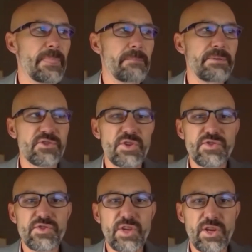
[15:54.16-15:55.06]

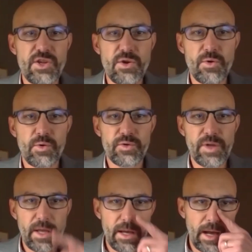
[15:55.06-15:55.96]
businesses can use
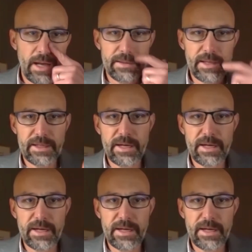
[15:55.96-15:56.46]
that